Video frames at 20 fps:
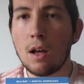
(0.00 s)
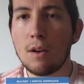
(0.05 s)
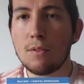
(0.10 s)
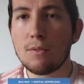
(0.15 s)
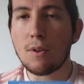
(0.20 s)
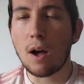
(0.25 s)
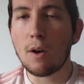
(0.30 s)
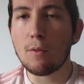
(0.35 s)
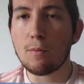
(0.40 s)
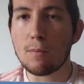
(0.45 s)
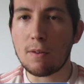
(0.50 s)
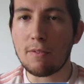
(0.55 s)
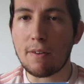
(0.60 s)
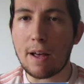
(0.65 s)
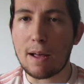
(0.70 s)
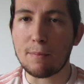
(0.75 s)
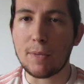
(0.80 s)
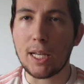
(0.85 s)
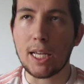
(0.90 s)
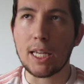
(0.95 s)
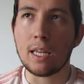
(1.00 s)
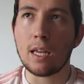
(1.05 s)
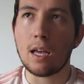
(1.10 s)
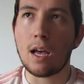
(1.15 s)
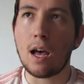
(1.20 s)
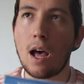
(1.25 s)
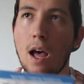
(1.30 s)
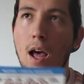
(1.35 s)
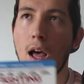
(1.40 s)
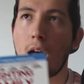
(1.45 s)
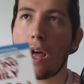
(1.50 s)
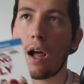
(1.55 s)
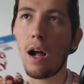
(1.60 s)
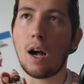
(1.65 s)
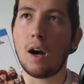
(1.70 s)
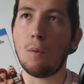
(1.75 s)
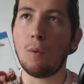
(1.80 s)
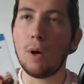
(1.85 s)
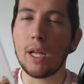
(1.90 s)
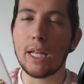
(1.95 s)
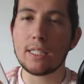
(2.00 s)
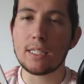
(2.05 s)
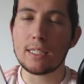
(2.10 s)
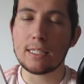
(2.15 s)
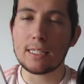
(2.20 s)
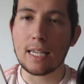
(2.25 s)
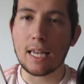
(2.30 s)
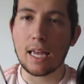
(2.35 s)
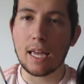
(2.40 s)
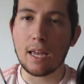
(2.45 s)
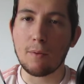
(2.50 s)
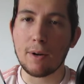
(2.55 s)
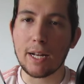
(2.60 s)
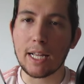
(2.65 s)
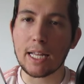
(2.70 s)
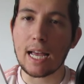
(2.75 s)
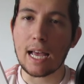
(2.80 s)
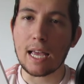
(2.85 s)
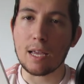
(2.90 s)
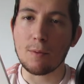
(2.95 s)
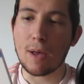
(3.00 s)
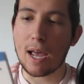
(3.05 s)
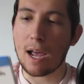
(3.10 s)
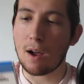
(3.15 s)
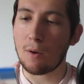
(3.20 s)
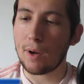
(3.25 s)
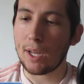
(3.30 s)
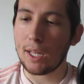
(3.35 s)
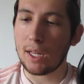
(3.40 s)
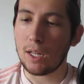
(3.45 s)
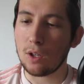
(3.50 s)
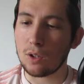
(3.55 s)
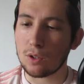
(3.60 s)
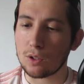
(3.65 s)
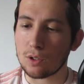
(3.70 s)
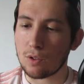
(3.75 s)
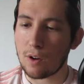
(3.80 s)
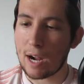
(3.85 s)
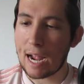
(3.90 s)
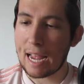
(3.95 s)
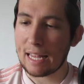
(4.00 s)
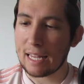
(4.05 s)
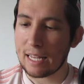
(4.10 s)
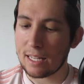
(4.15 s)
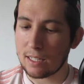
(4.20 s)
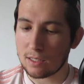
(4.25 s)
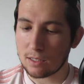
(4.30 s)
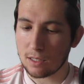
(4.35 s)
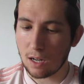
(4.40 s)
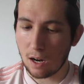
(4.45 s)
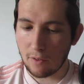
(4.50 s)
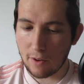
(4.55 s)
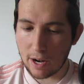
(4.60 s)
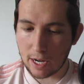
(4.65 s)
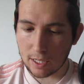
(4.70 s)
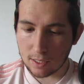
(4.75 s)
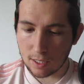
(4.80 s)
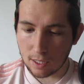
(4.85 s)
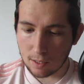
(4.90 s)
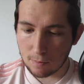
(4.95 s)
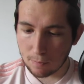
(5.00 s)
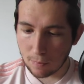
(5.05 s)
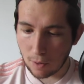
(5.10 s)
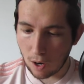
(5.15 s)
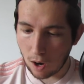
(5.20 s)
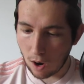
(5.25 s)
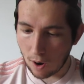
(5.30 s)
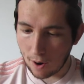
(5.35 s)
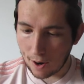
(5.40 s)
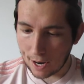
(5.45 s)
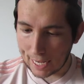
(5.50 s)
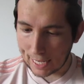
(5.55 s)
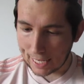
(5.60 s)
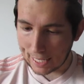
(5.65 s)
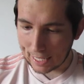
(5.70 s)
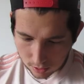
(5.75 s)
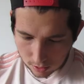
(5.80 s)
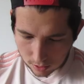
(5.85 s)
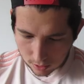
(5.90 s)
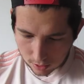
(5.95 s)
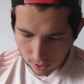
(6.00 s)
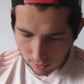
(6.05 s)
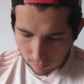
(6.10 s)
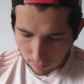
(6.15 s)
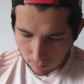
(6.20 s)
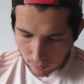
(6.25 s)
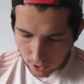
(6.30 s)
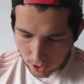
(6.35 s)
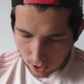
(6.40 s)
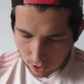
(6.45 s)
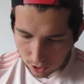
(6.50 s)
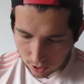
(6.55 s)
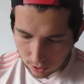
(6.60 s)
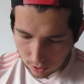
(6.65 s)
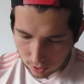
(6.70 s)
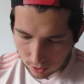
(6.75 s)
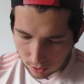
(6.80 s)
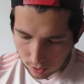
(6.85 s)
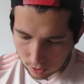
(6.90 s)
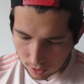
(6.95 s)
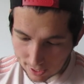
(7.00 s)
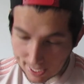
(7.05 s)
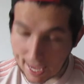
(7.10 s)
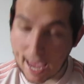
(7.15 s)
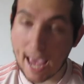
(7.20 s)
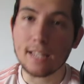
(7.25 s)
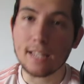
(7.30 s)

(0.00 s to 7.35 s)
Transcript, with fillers: Fight with my family. Uh, I wanted to see it when it came out. It looks great. It's directed by Stephen Merchant. Yeah,